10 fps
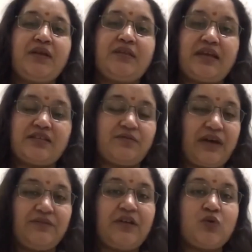their
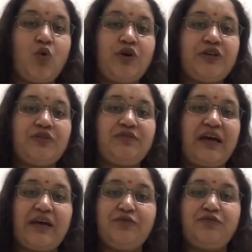survival and quality of
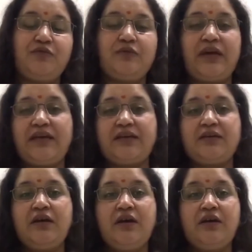life, like
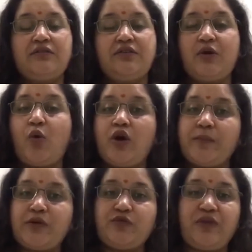the
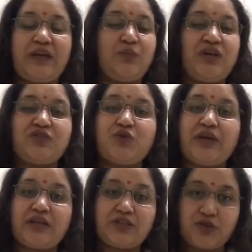requirement of any breast
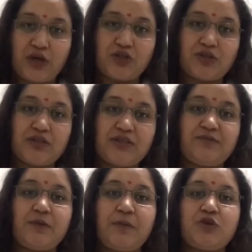reconstructions
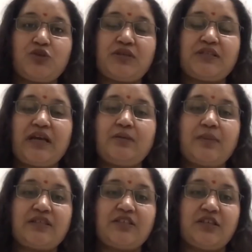if the patient has had a
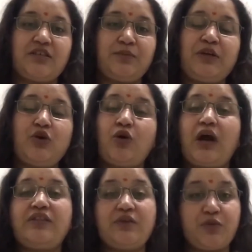mastectomy, or
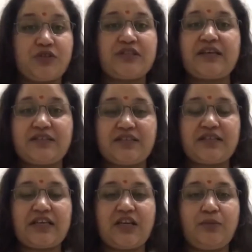other
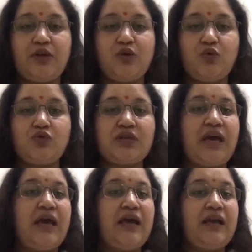prostheses that can be used,
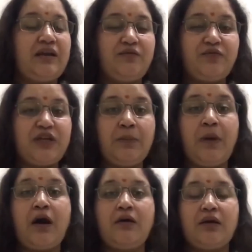
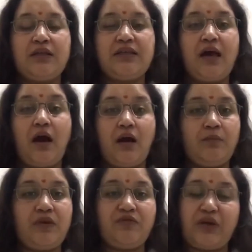lymphedema in the
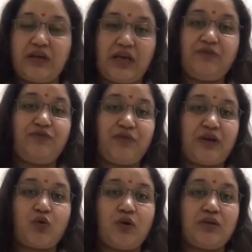arm if
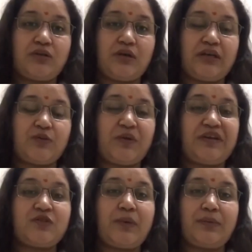at all
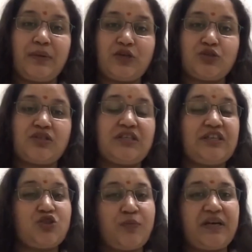experienced by patients,
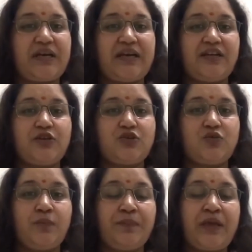needs to be attended to.